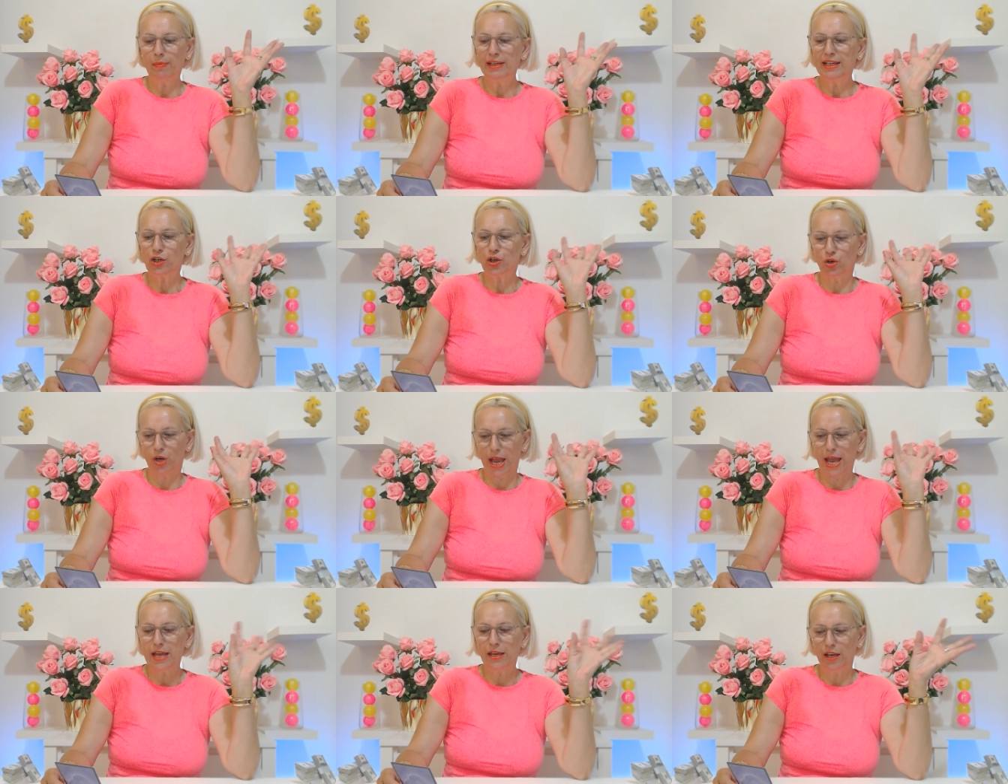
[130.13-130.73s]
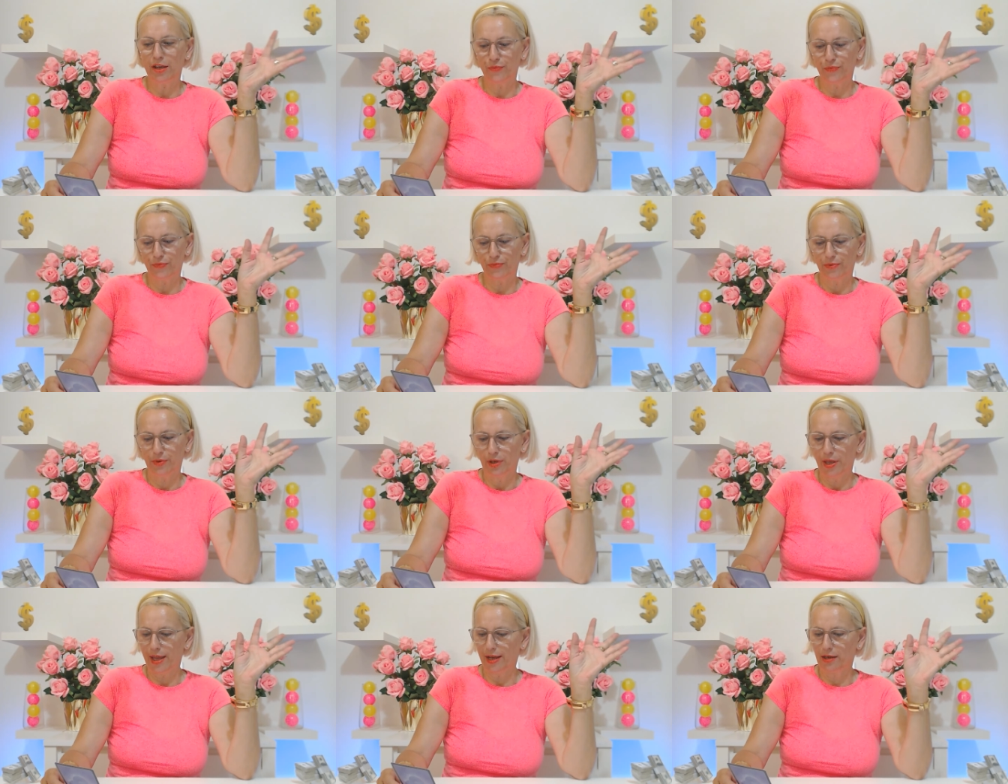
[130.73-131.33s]
creative,
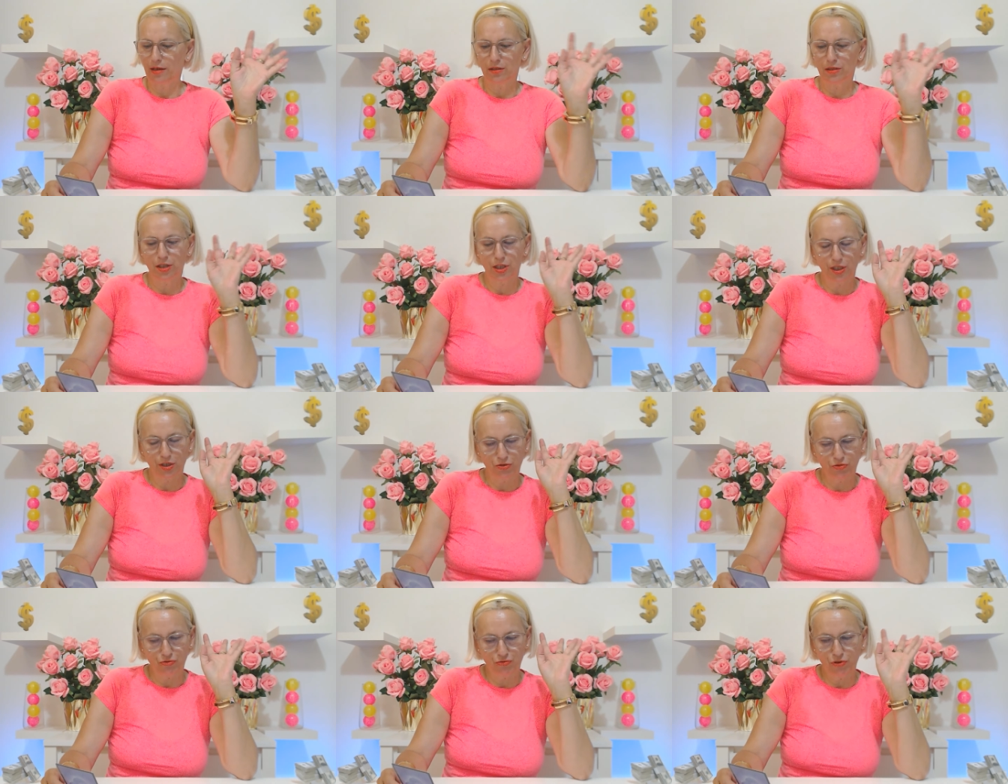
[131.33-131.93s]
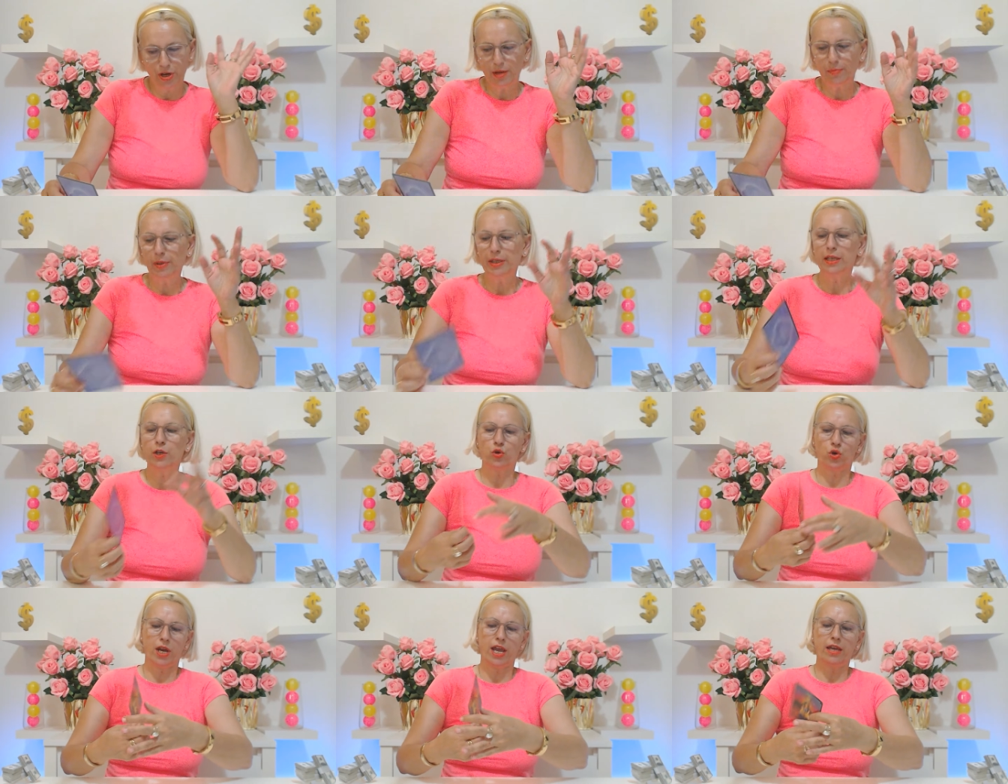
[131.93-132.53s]
extremely
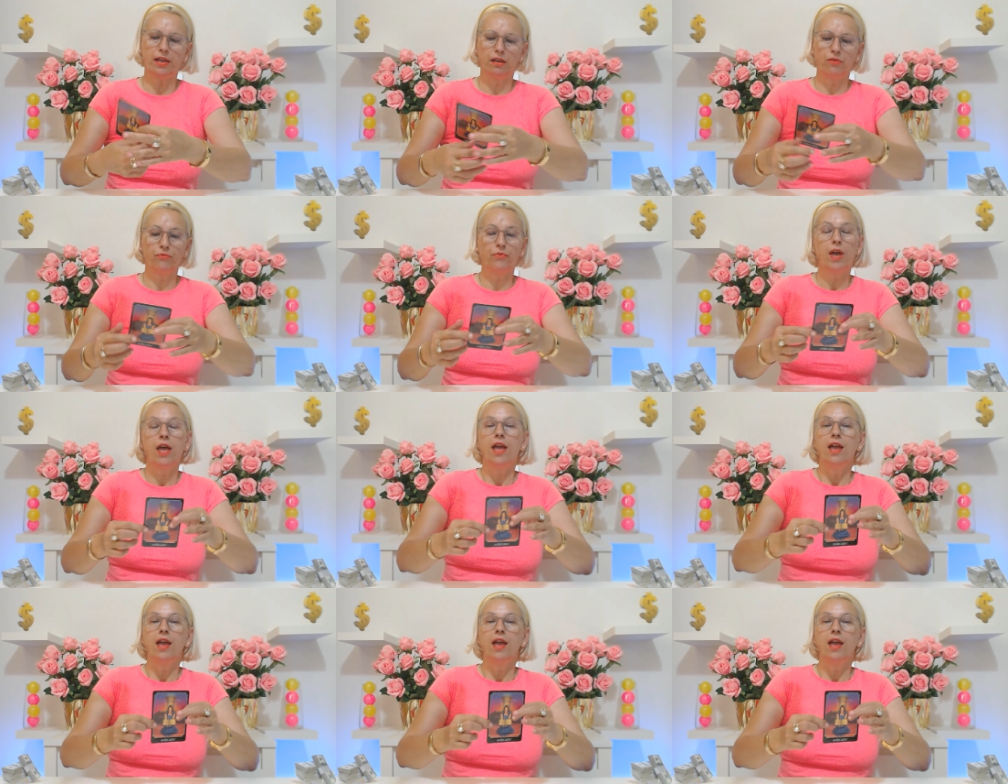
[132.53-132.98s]
creative.